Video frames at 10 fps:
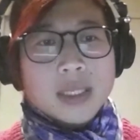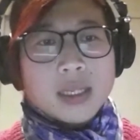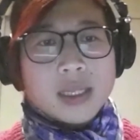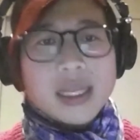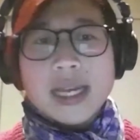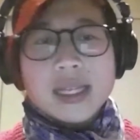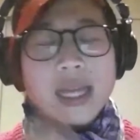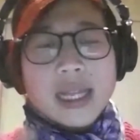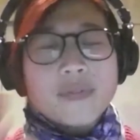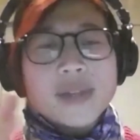yeah,
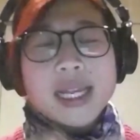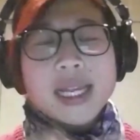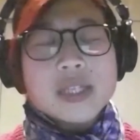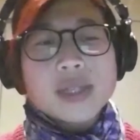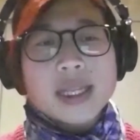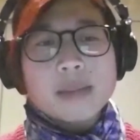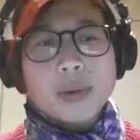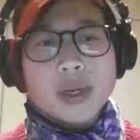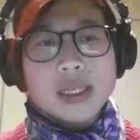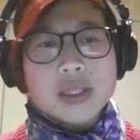I feel like it's really
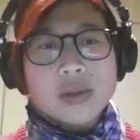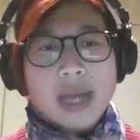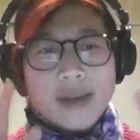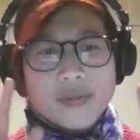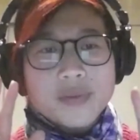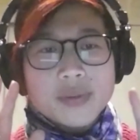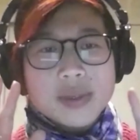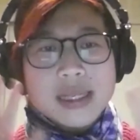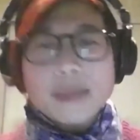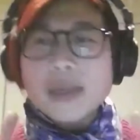important to have
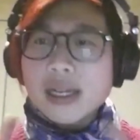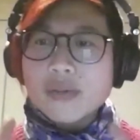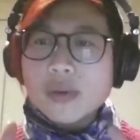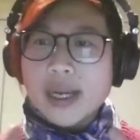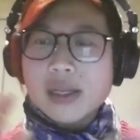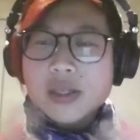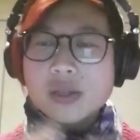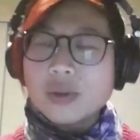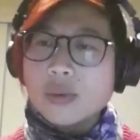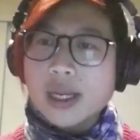some kind of awareness
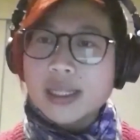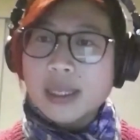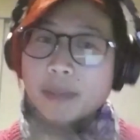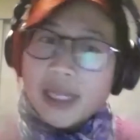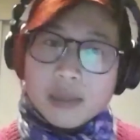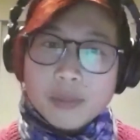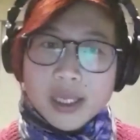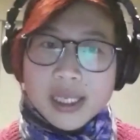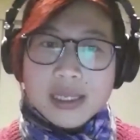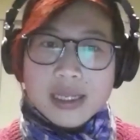of the work that peak
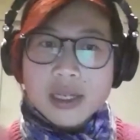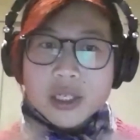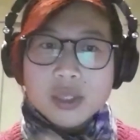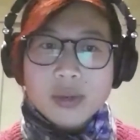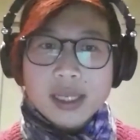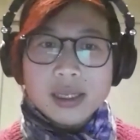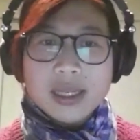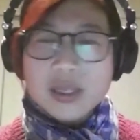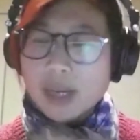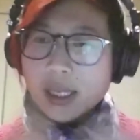bodies are doing
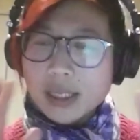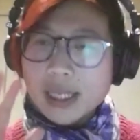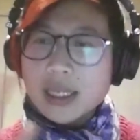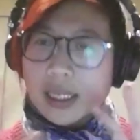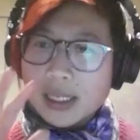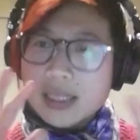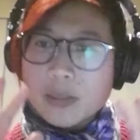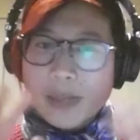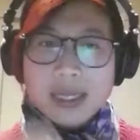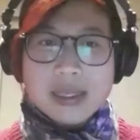as well in this
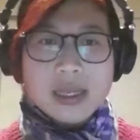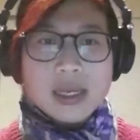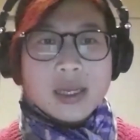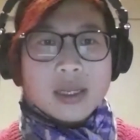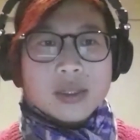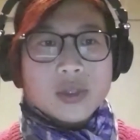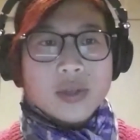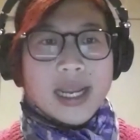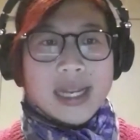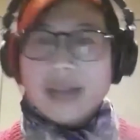space to
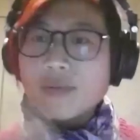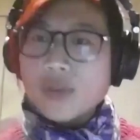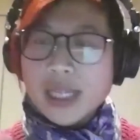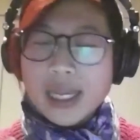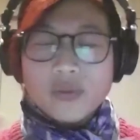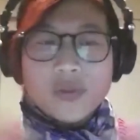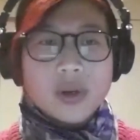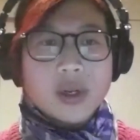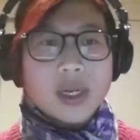try and advocate for